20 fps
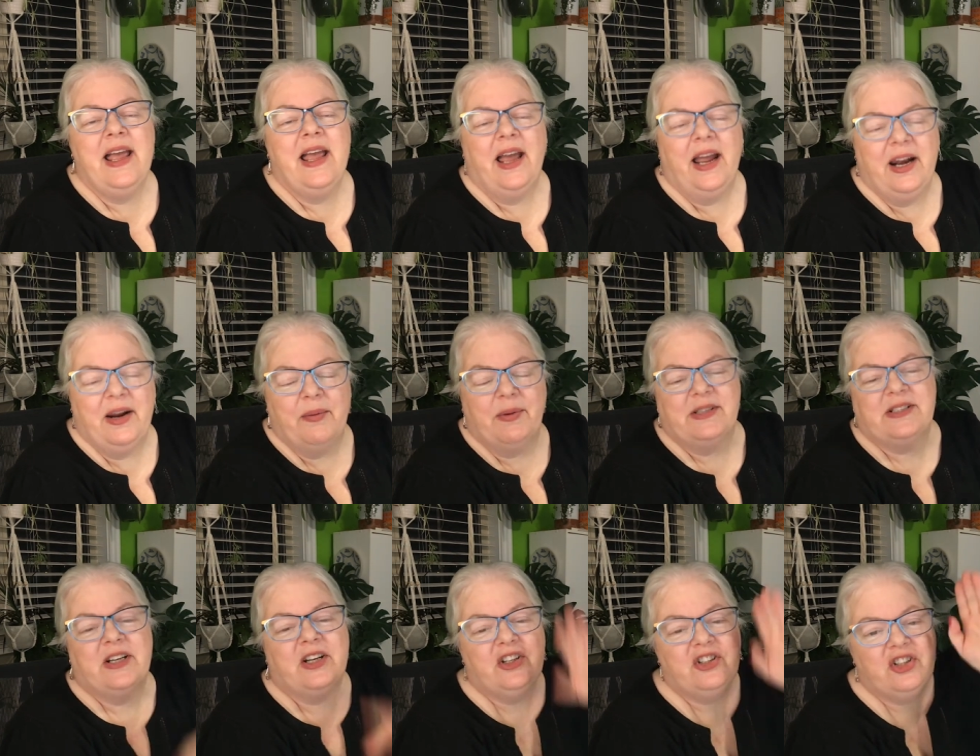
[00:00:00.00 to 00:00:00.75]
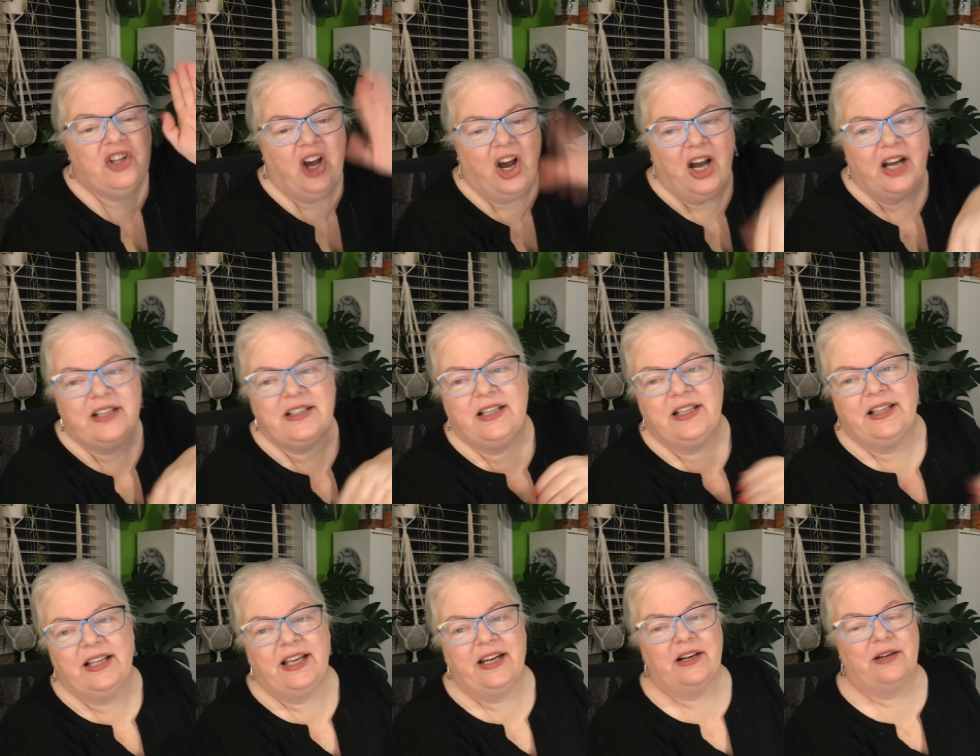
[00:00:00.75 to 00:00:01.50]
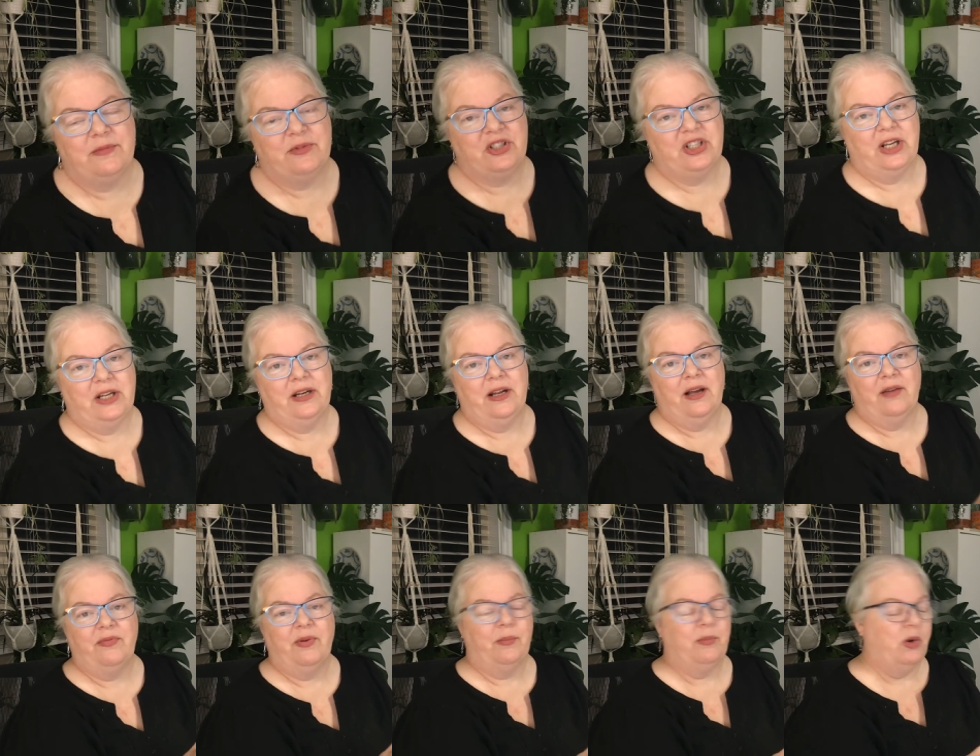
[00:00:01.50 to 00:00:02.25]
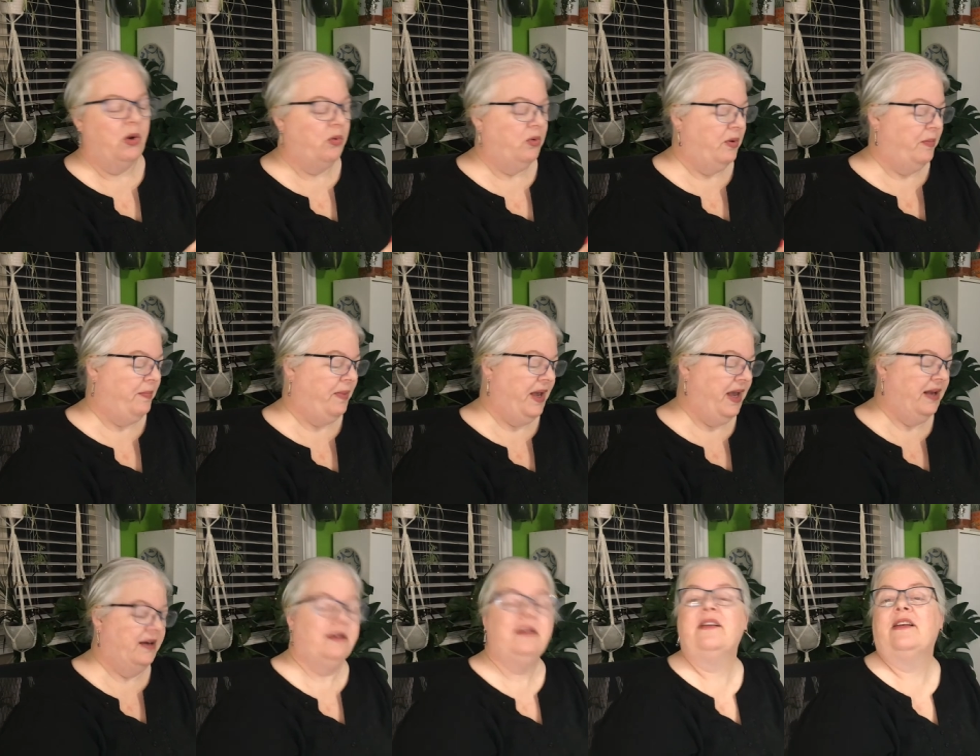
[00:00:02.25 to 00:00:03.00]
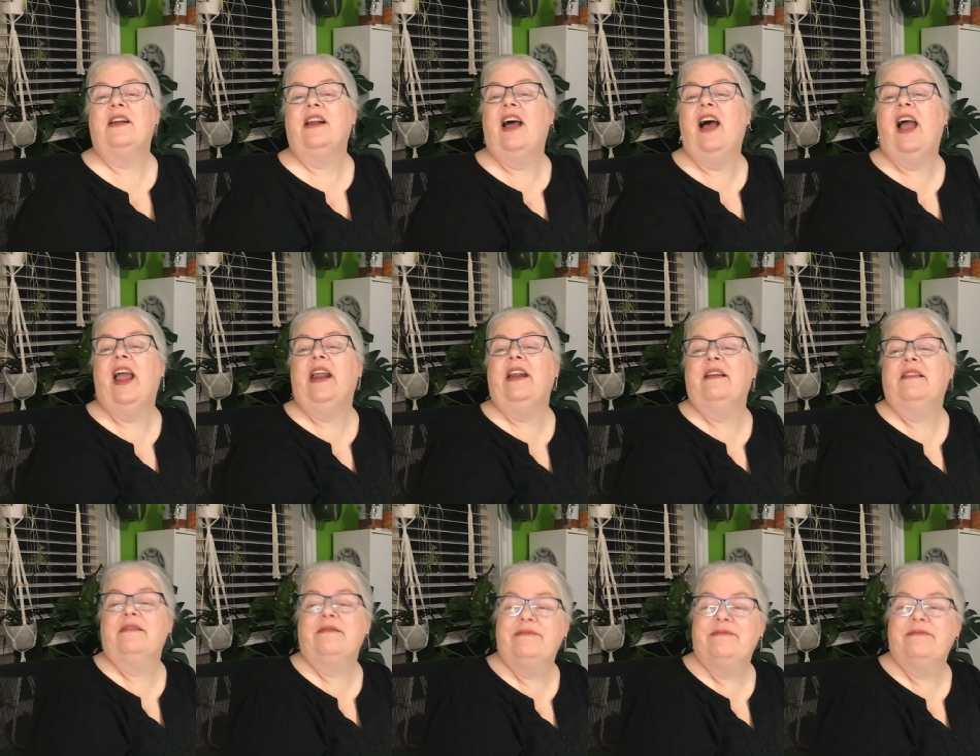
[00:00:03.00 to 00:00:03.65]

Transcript: Anyways, talk to you later. I'm shutting off. I'm going to bed. Good night.